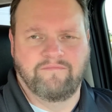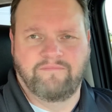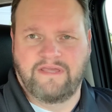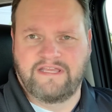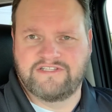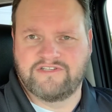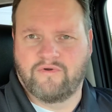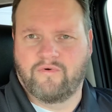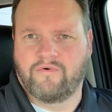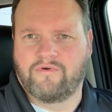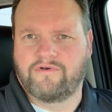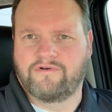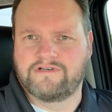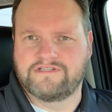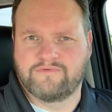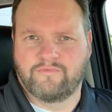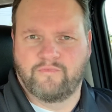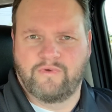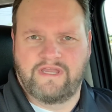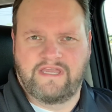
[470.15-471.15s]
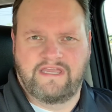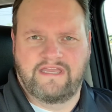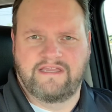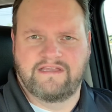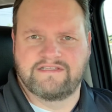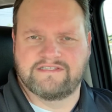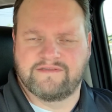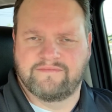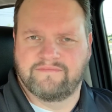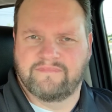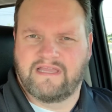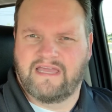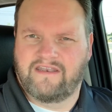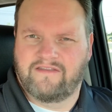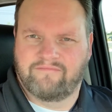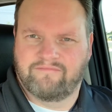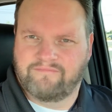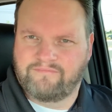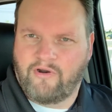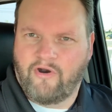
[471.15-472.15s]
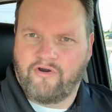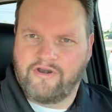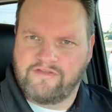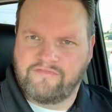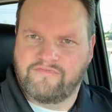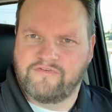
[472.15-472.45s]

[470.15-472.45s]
pizza orders and wings and kind of party